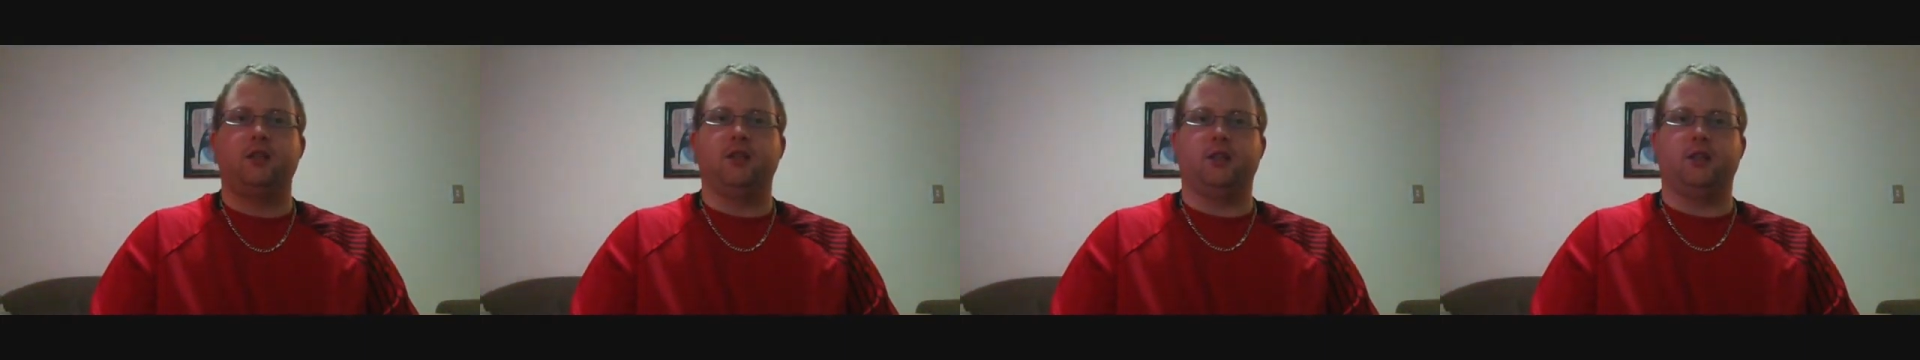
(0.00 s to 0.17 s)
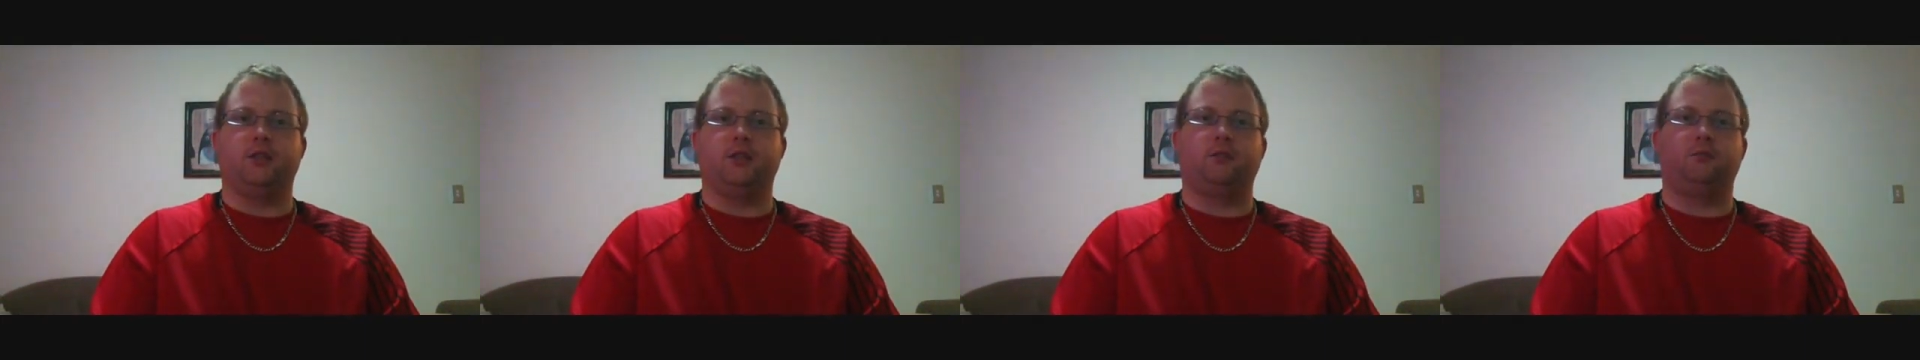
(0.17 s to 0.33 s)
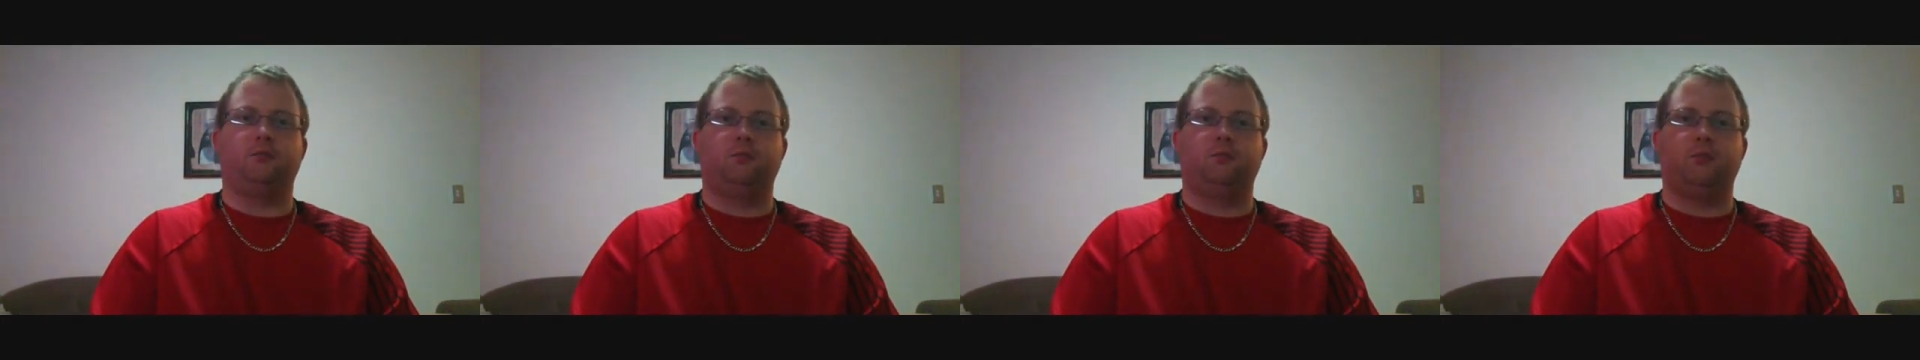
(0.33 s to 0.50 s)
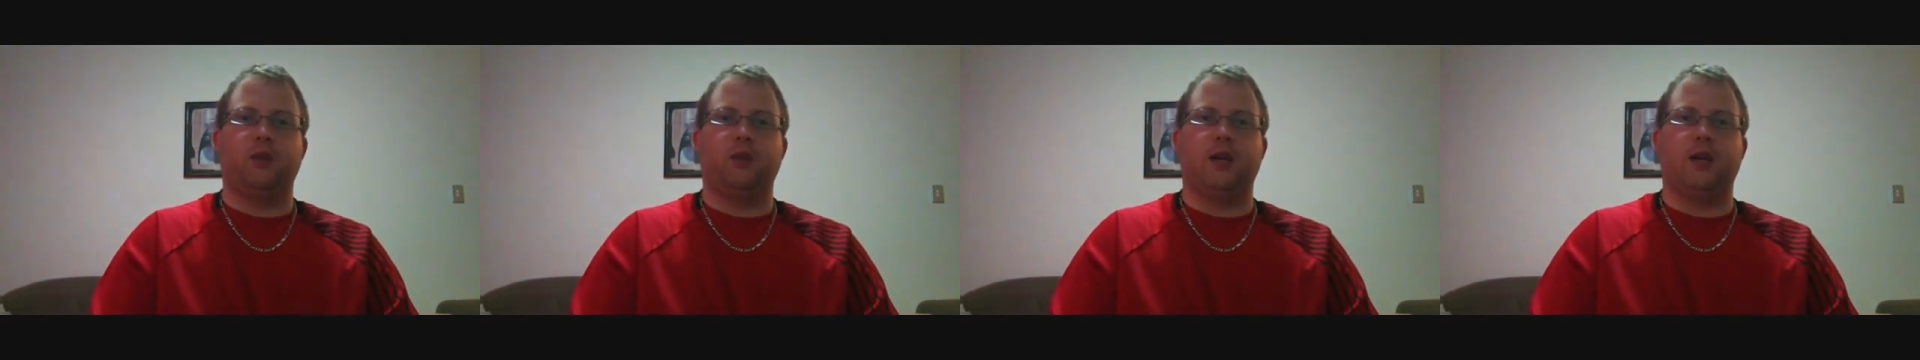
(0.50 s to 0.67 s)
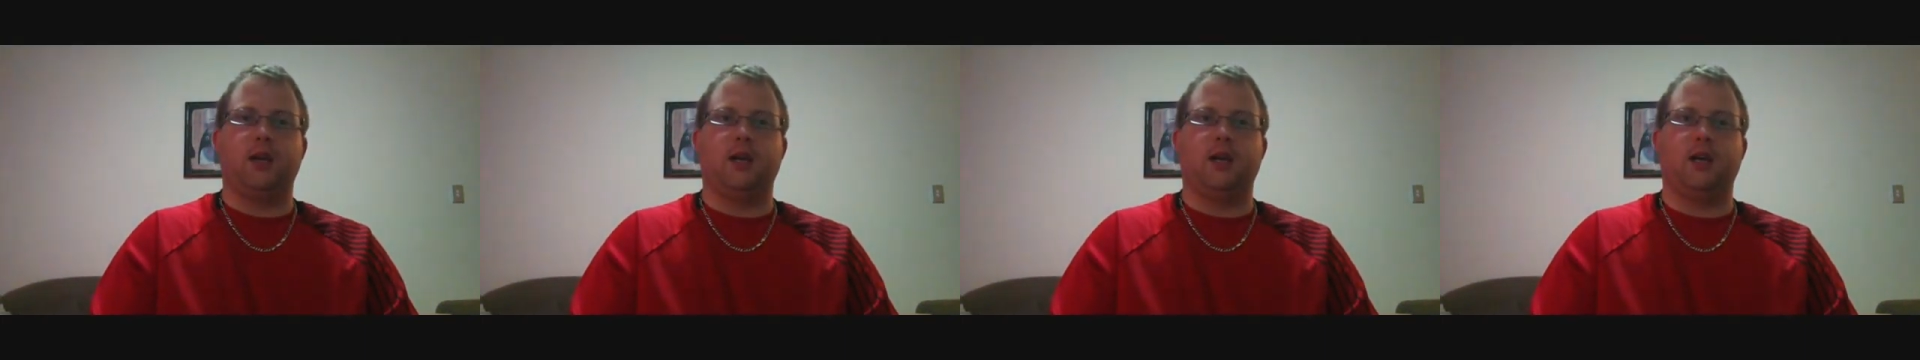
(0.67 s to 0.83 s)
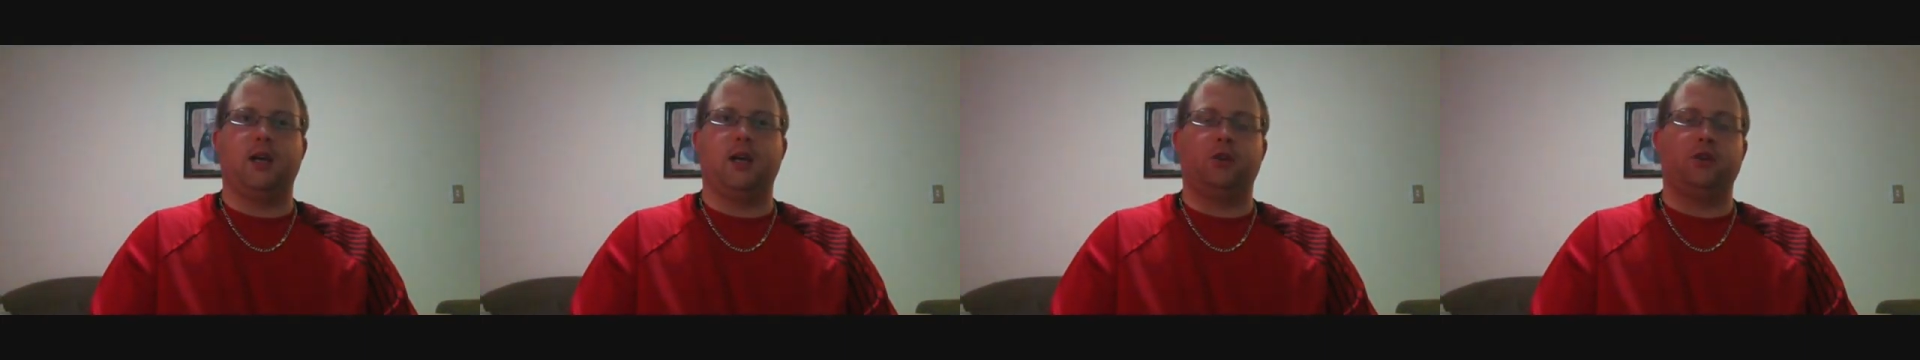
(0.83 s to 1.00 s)
just
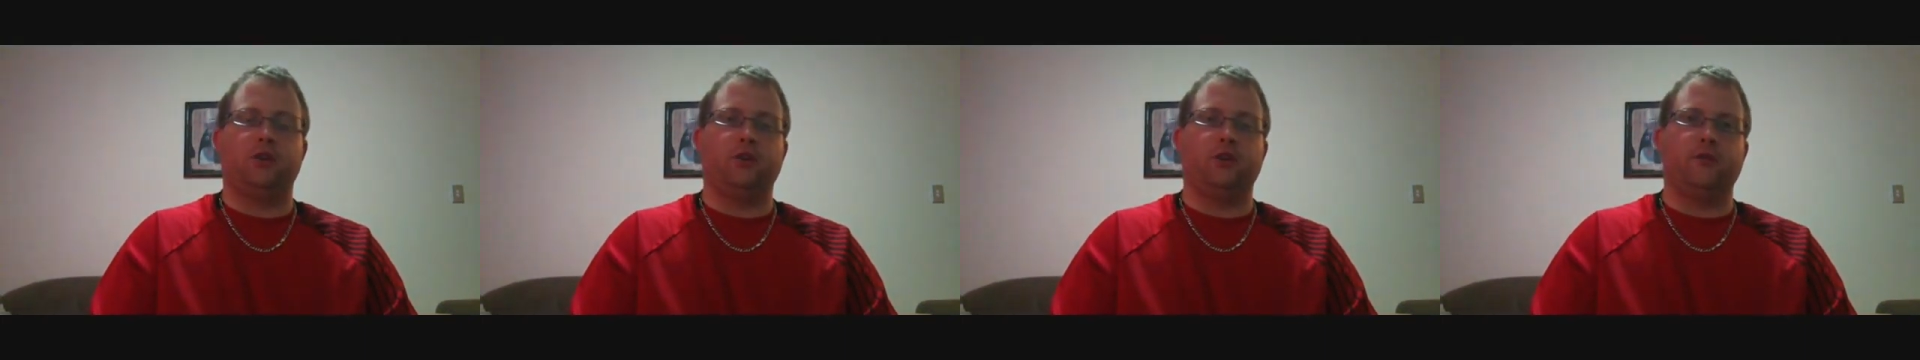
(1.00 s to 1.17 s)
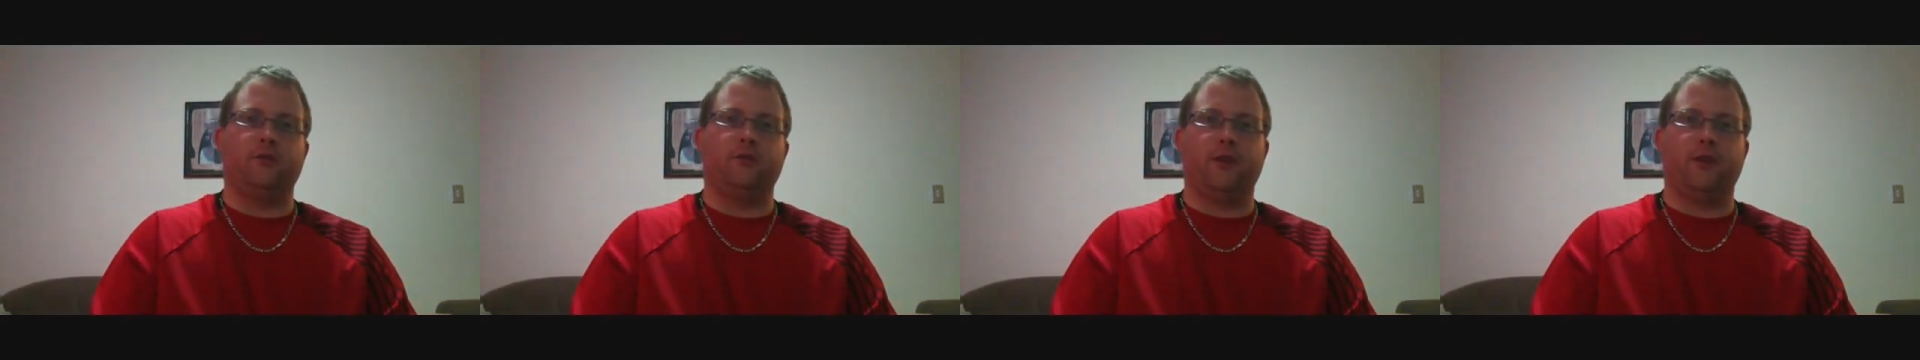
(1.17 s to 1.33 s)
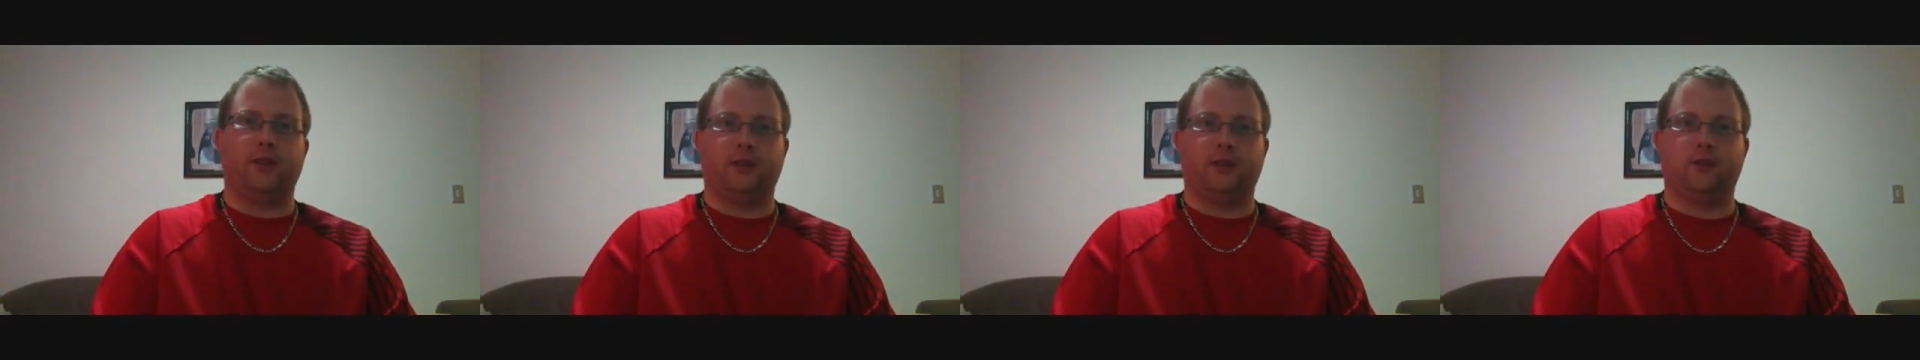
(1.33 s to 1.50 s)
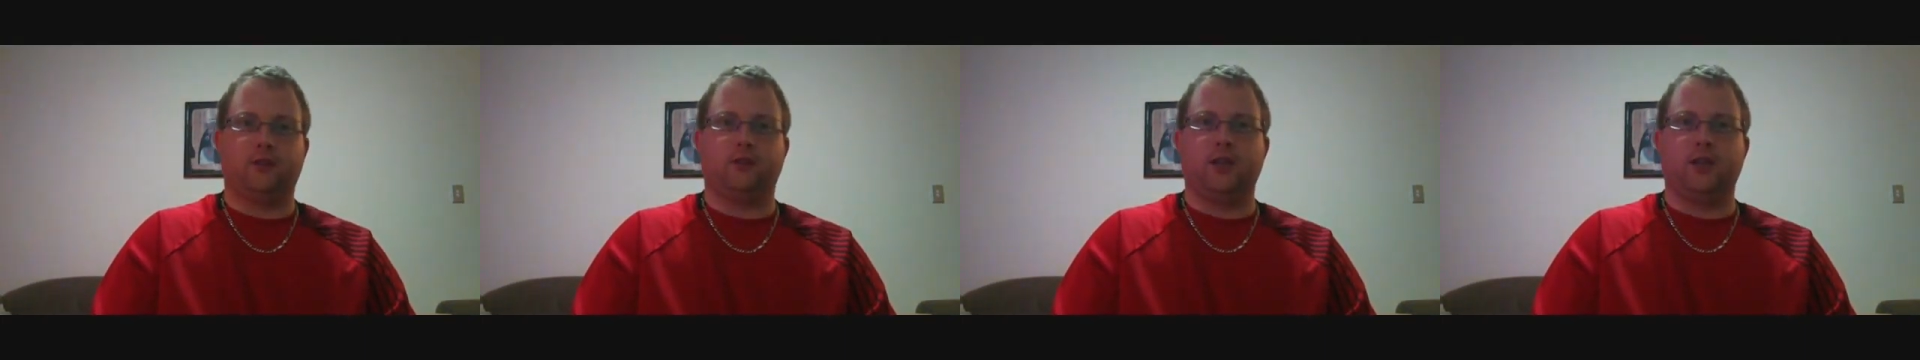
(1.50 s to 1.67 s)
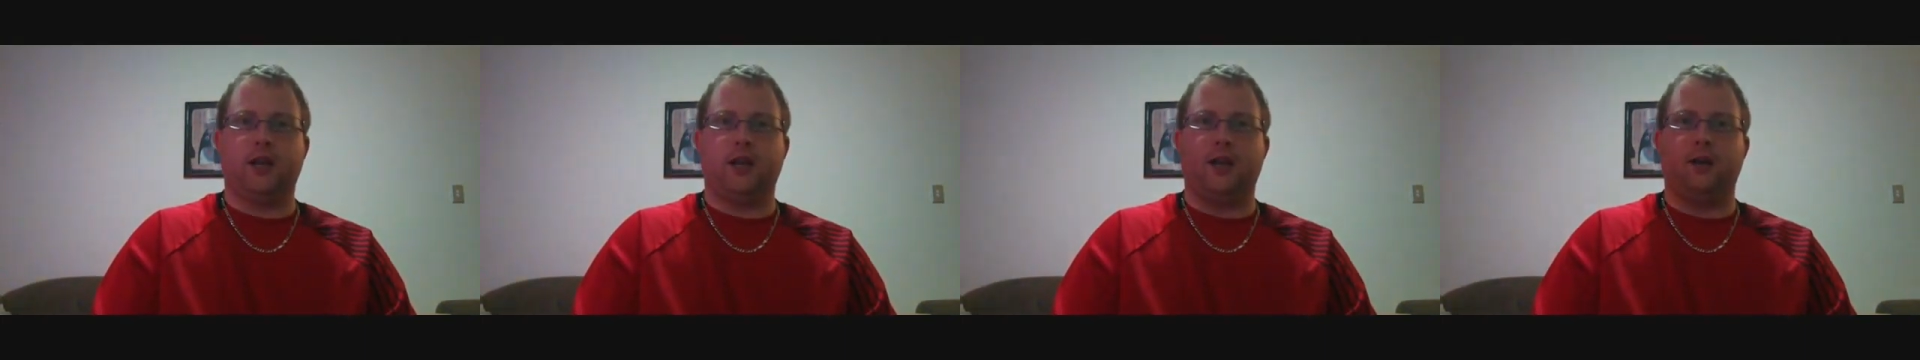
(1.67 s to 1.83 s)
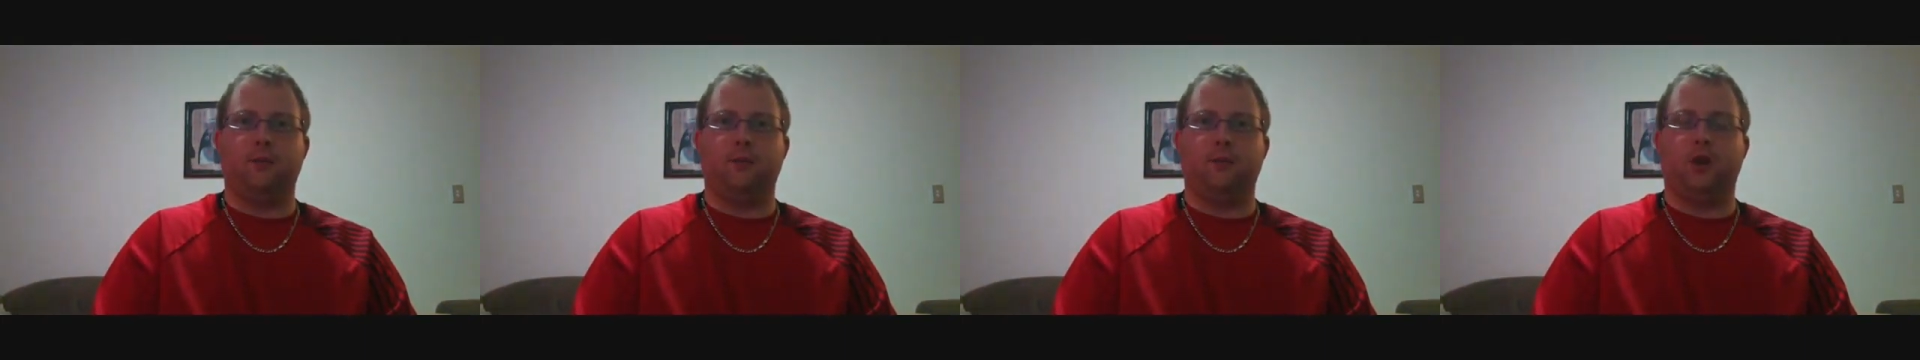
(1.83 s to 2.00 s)
uh, due to the fact
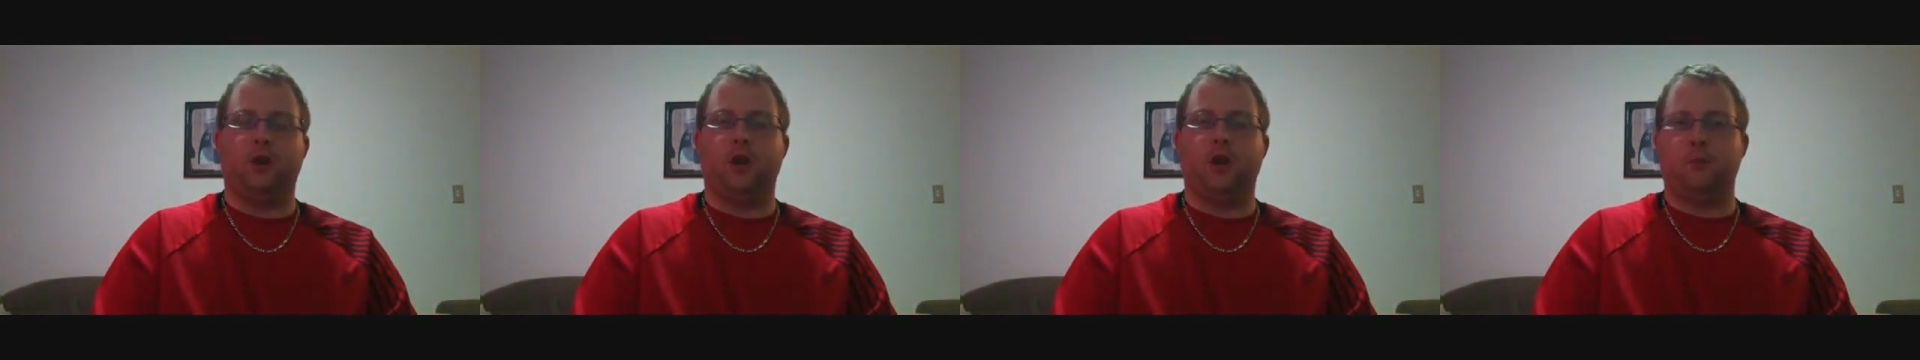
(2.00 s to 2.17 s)
um,